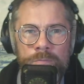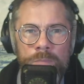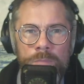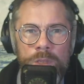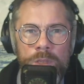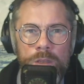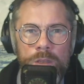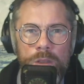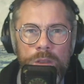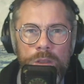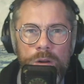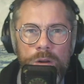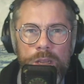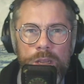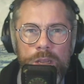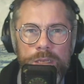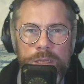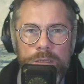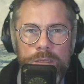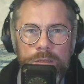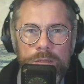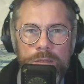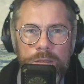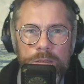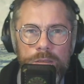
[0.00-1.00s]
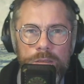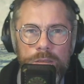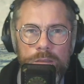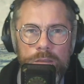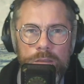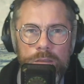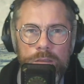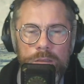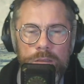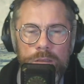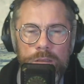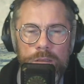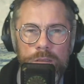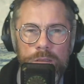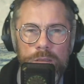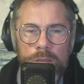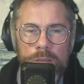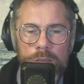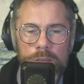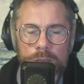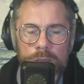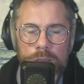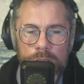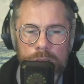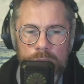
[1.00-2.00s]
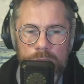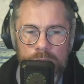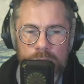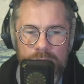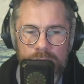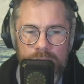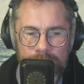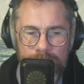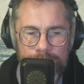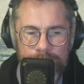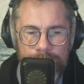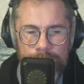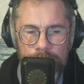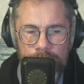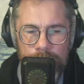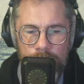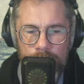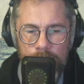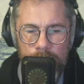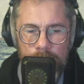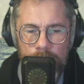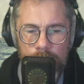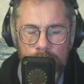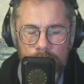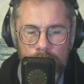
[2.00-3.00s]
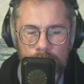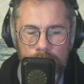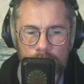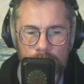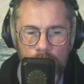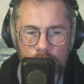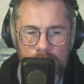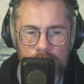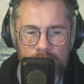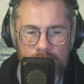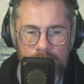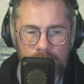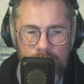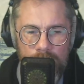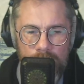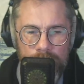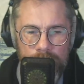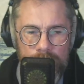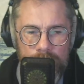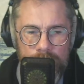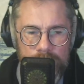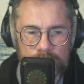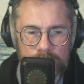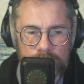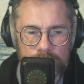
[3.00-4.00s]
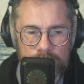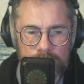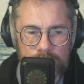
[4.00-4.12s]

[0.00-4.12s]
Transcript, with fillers: All right. If we have this